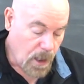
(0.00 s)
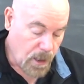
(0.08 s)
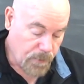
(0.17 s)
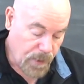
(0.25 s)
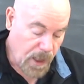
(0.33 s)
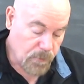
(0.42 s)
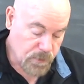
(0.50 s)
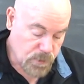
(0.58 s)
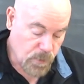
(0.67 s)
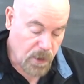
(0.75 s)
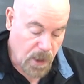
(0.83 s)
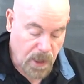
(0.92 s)
And that was
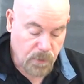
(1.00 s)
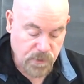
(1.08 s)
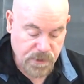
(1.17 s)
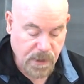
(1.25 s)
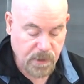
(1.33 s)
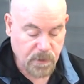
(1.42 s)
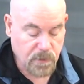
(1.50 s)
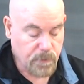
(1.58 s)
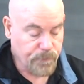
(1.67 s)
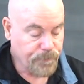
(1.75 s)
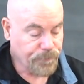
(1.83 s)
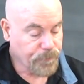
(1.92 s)
where I was headed.
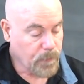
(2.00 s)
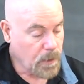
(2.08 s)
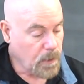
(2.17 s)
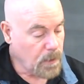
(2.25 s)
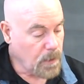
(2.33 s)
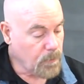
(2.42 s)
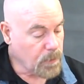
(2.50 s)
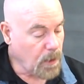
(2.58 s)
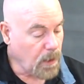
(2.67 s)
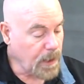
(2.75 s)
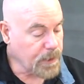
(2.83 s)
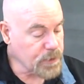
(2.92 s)
But
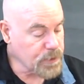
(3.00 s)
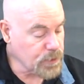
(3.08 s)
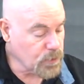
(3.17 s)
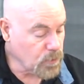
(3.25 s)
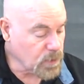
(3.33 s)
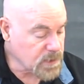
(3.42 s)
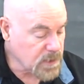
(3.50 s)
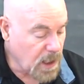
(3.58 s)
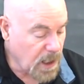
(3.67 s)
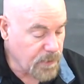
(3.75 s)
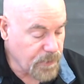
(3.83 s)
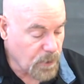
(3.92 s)
all I could do was
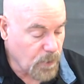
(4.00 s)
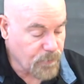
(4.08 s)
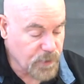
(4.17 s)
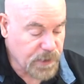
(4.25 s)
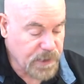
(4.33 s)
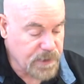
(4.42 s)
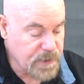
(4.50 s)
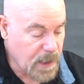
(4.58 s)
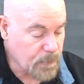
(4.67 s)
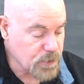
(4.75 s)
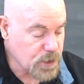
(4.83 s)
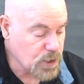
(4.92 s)
lie there over the
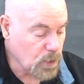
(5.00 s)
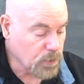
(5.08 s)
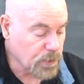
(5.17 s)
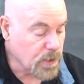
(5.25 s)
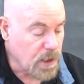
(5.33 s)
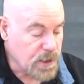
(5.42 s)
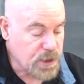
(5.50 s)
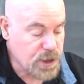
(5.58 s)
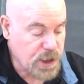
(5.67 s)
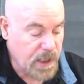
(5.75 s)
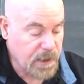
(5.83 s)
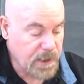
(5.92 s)
kidnapper's shoulder,
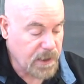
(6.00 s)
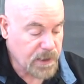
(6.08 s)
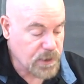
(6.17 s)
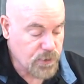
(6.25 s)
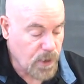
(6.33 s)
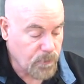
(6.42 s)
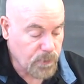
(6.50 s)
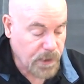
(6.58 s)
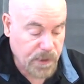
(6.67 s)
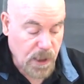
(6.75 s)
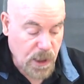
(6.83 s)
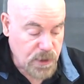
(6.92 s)
shaking and
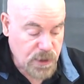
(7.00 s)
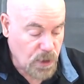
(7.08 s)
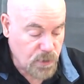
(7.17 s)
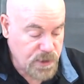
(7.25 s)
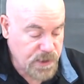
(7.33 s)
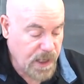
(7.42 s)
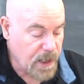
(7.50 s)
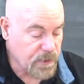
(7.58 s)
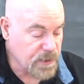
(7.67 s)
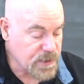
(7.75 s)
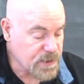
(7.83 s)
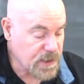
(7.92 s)
trembling, so scared
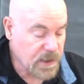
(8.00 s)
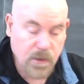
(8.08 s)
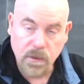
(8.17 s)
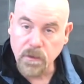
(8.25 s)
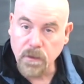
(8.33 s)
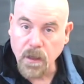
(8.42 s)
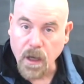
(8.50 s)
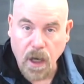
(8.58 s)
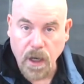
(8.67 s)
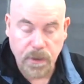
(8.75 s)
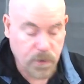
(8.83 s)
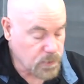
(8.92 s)
and sick
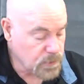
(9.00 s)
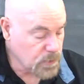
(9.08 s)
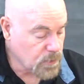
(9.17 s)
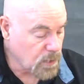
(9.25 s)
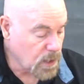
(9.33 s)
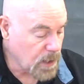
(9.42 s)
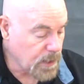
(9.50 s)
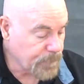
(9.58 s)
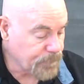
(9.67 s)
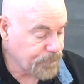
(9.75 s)
I couldn't cry.